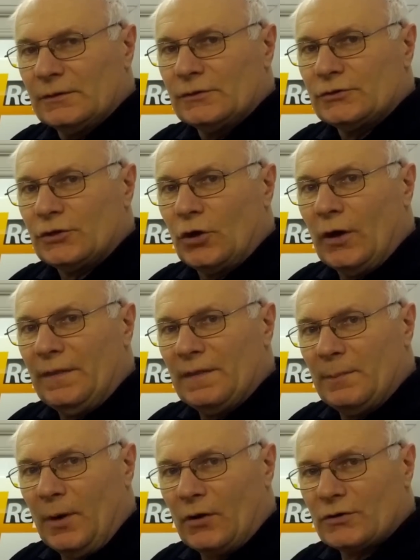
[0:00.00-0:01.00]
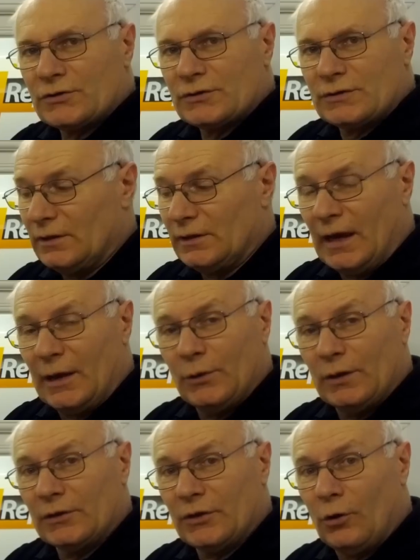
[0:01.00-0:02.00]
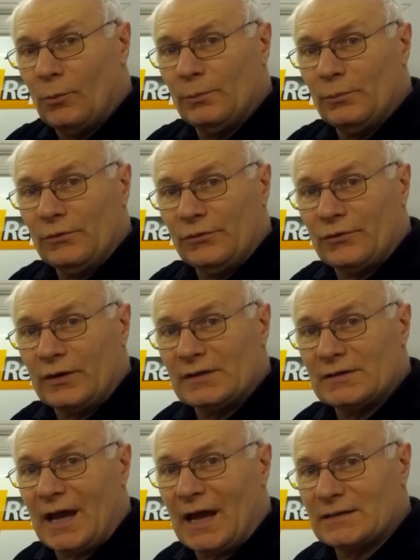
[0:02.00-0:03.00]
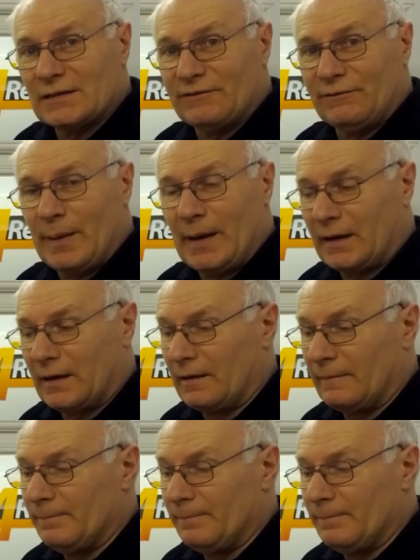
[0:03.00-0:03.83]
so in the box there will come 3 sizes of packer.